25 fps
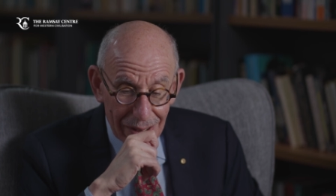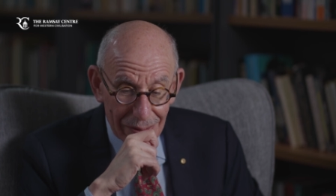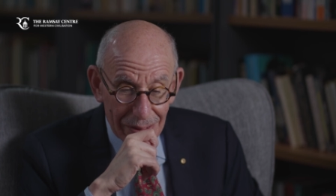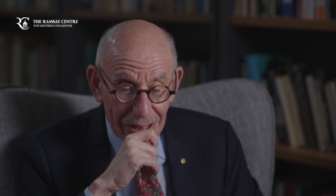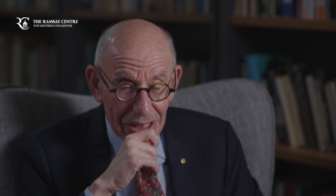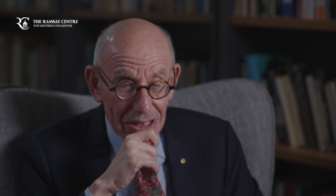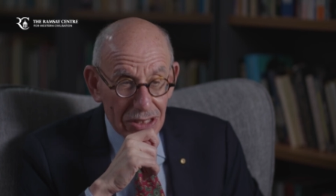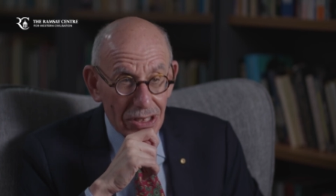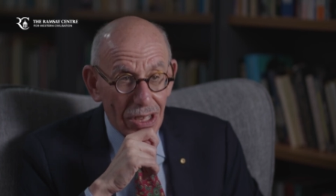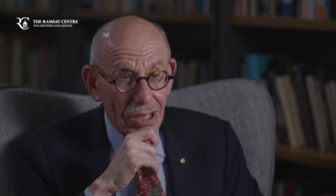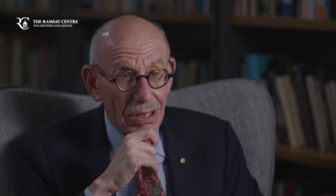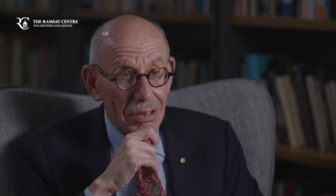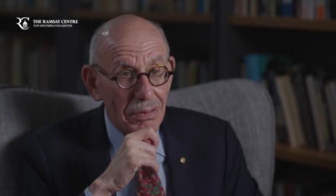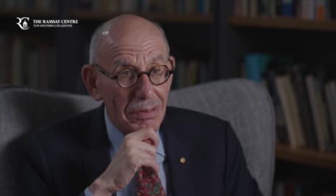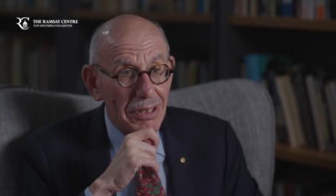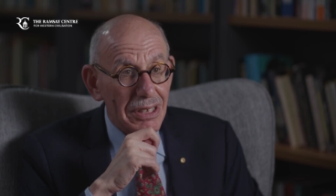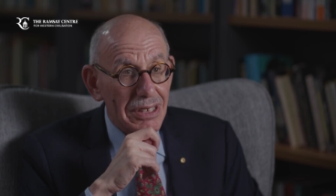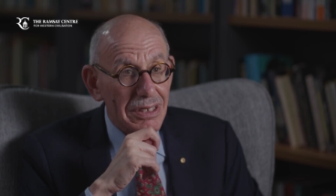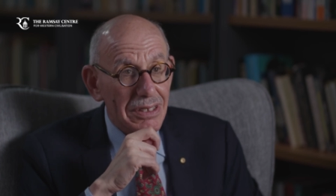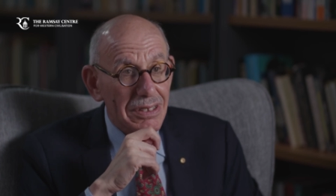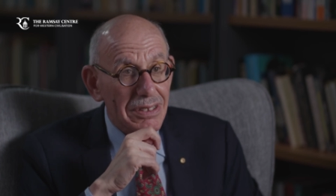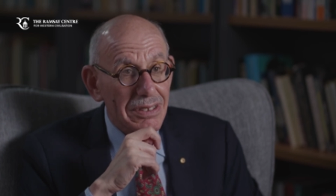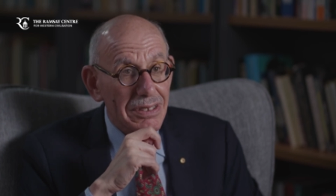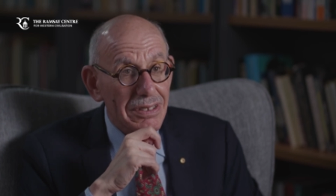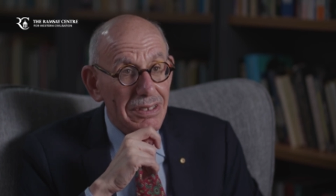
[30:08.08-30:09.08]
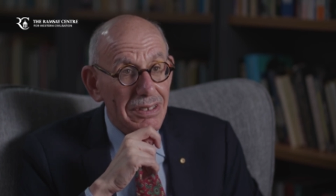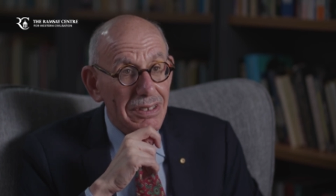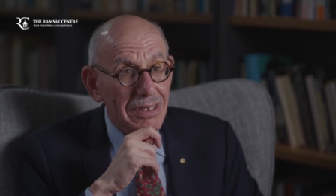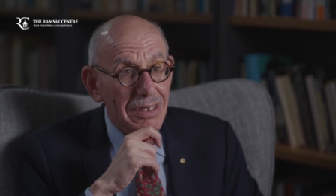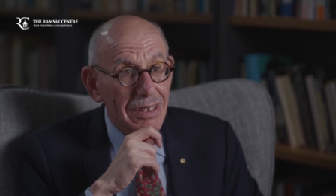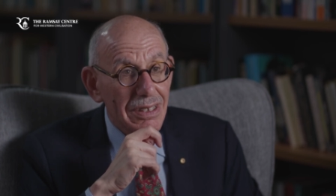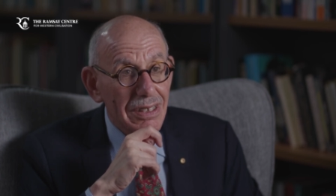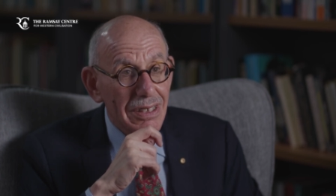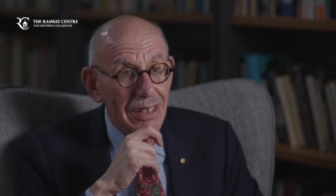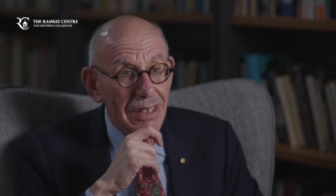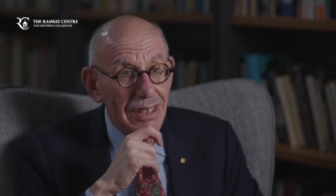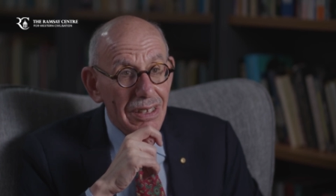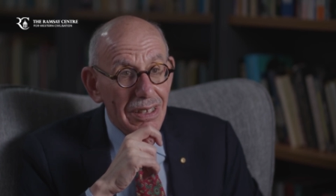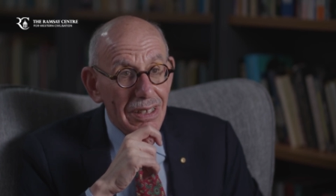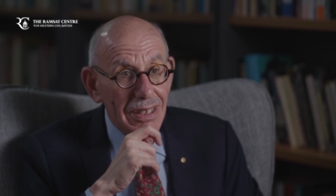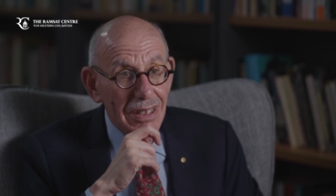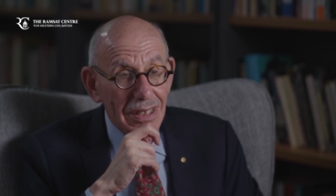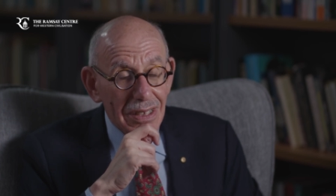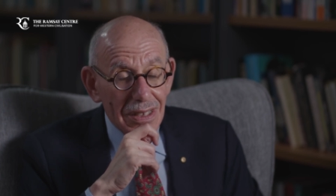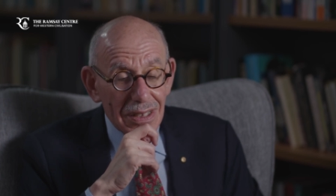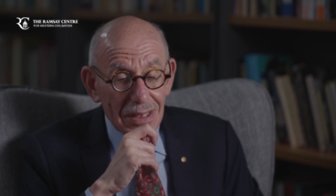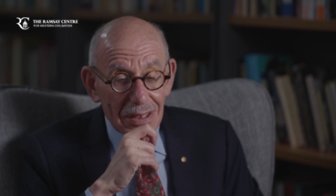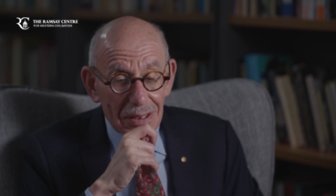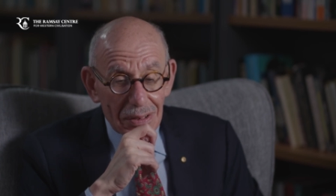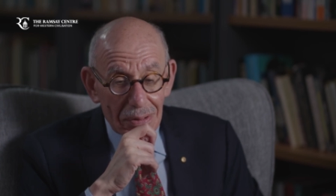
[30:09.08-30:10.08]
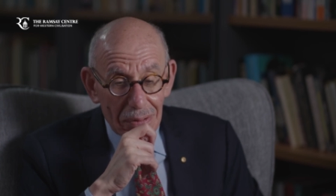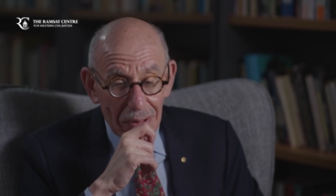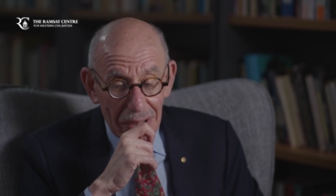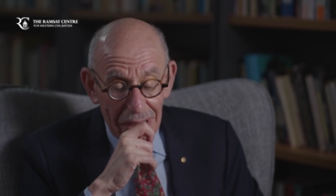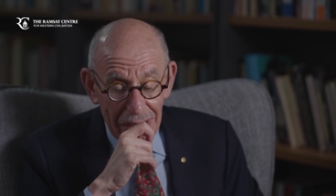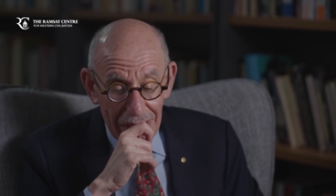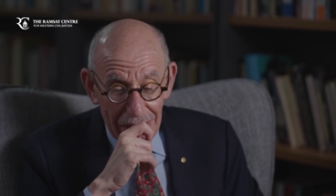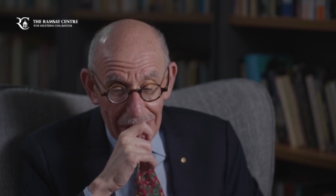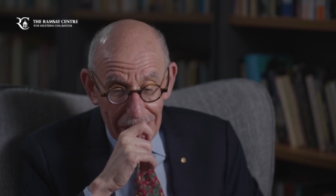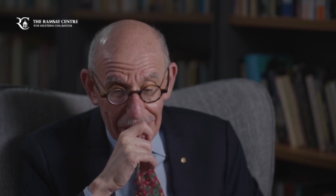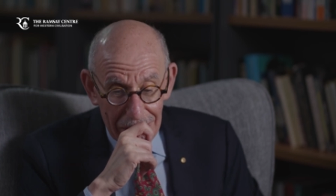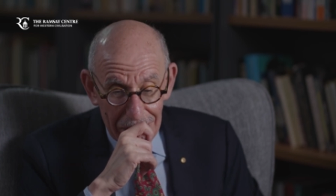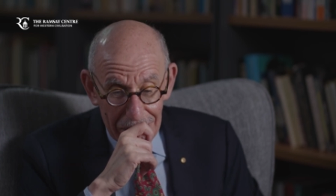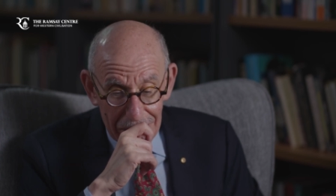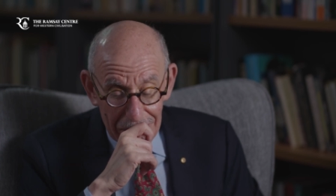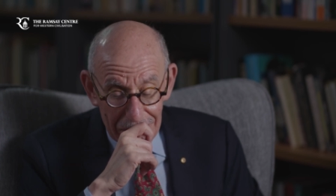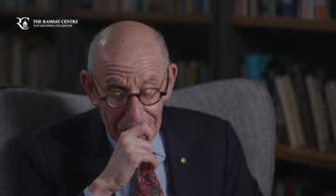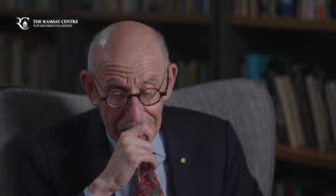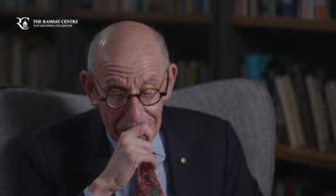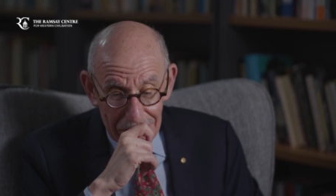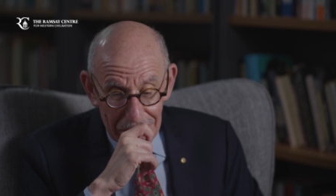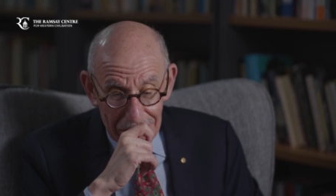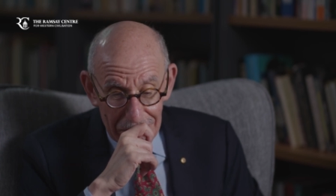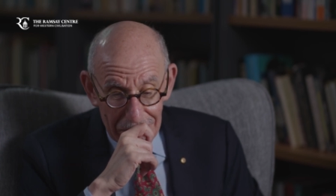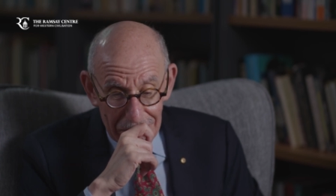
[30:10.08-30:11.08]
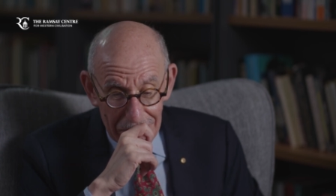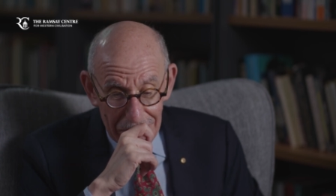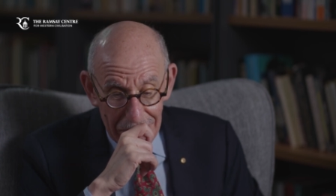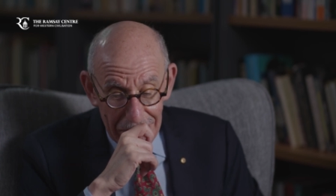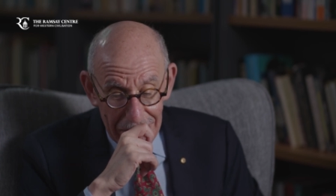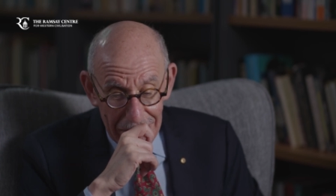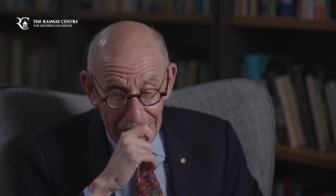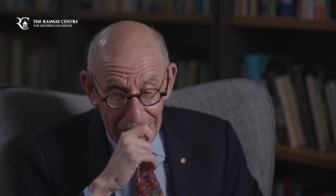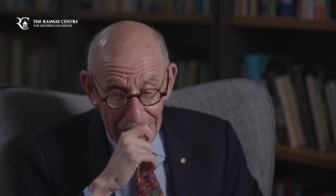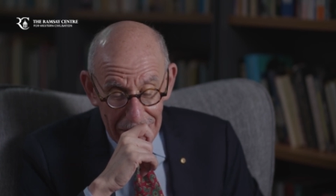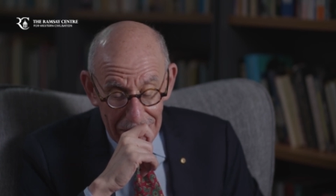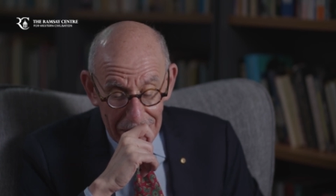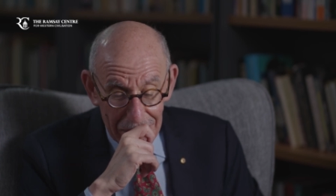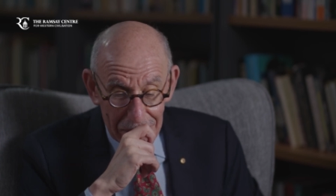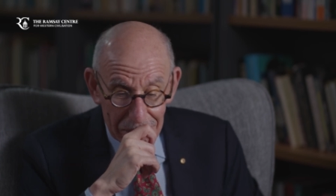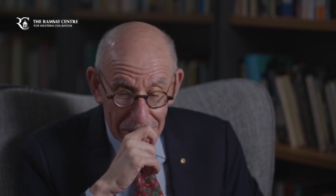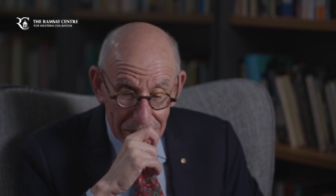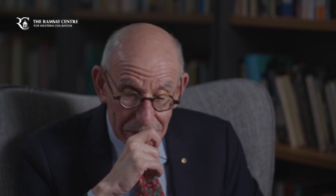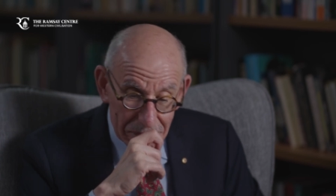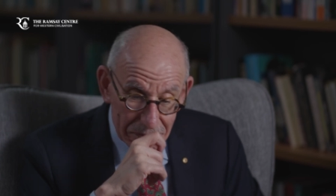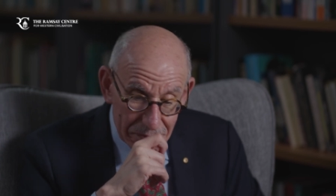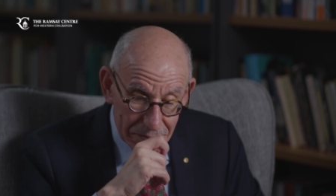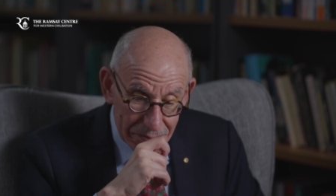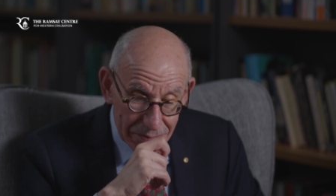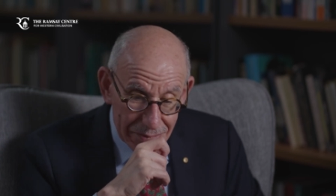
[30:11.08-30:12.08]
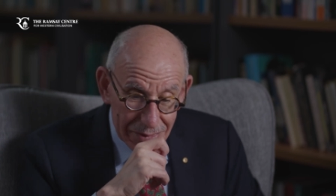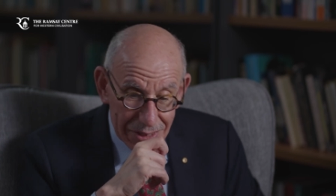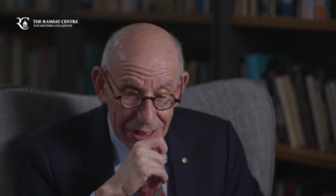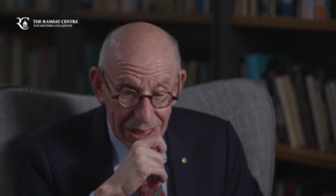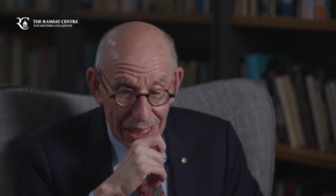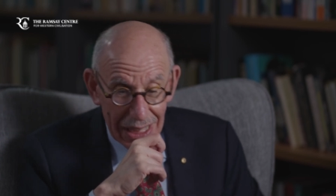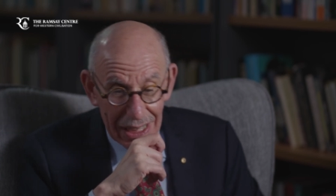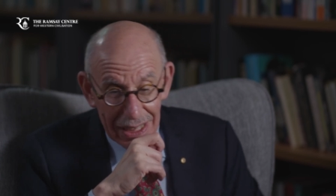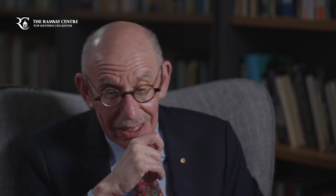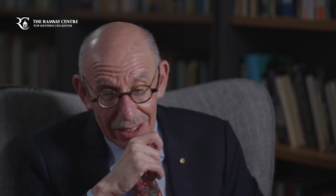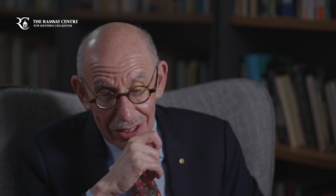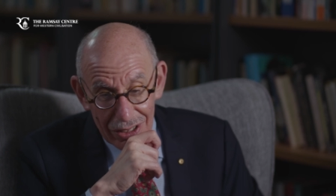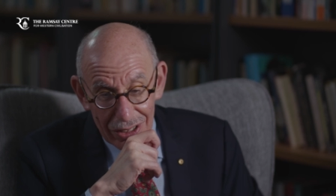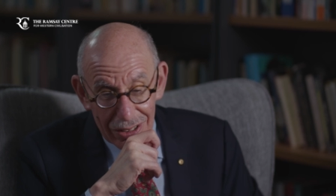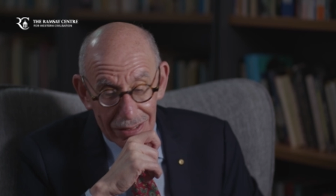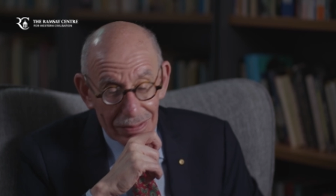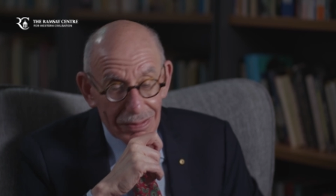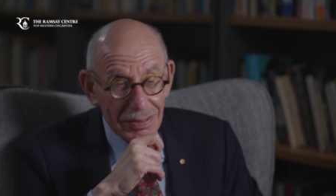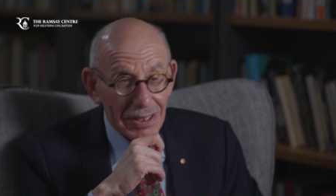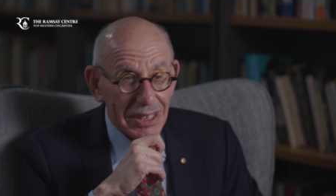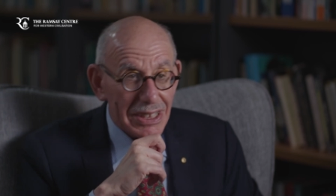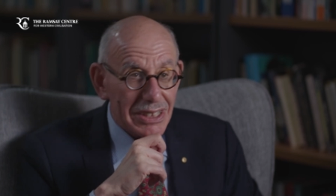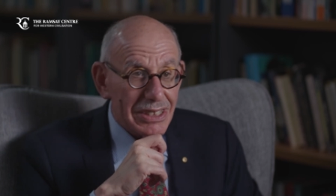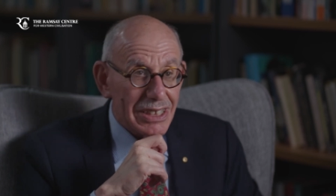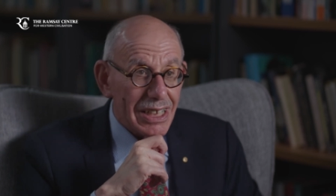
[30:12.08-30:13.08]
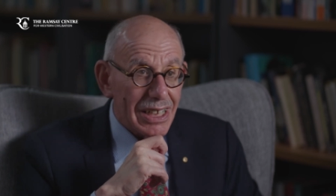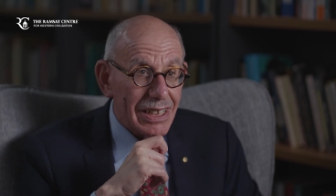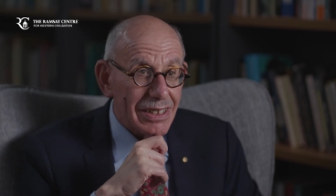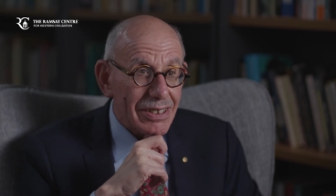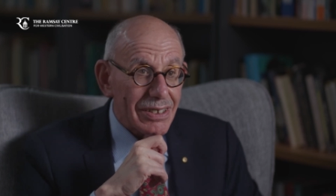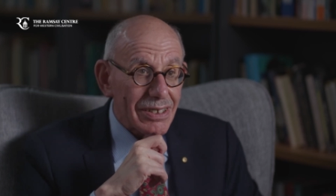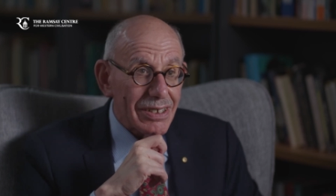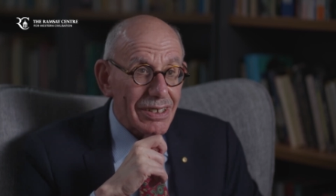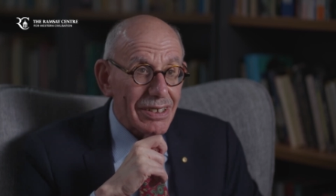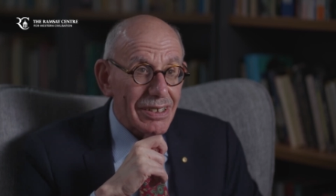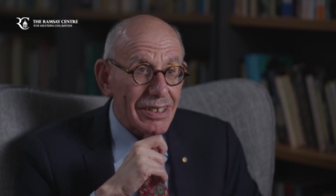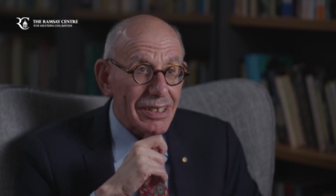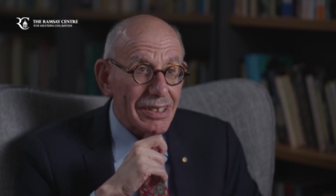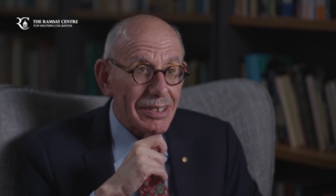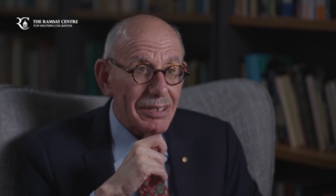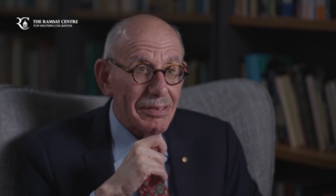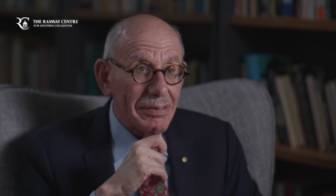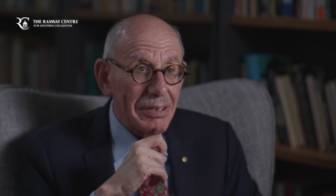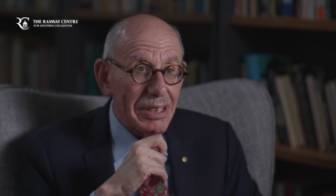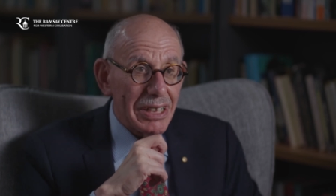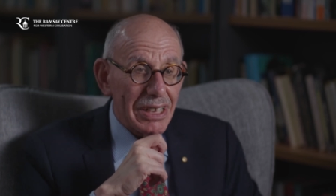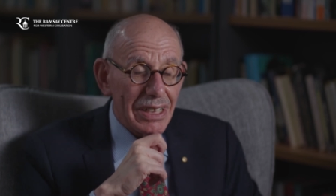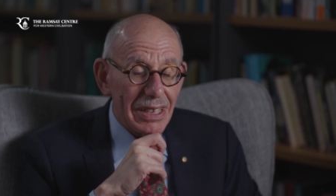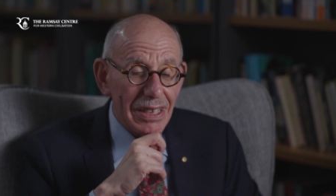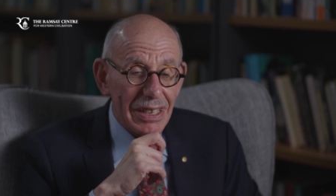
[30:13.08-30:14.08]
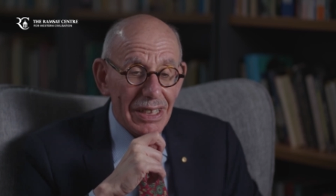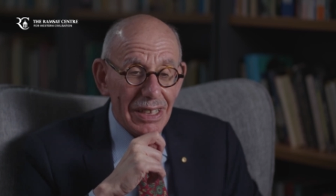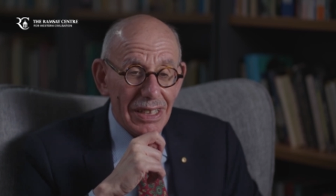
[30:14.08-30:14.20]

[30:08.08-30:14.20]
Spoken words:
intolerance, where we slang off each other, we